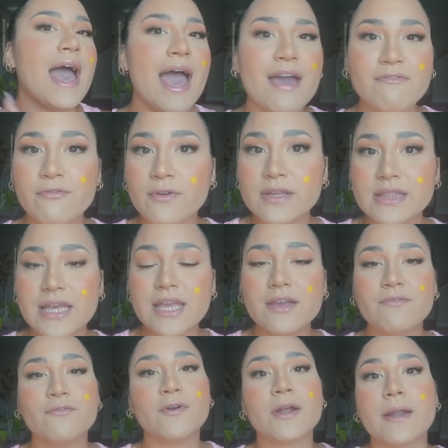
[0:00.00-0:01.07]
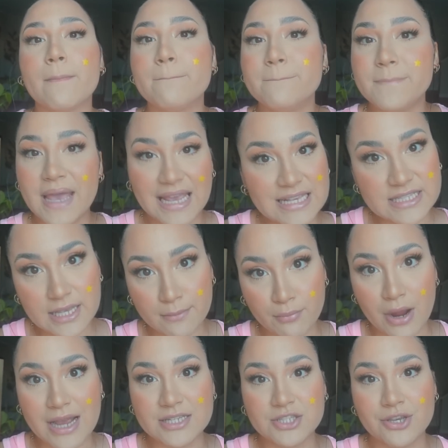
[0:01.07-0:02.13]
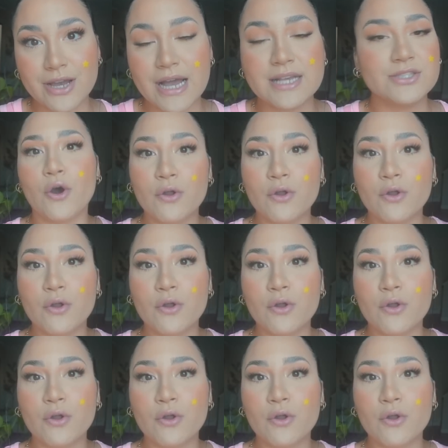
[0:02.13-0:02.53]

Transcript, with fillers: everything for an amazing price you guys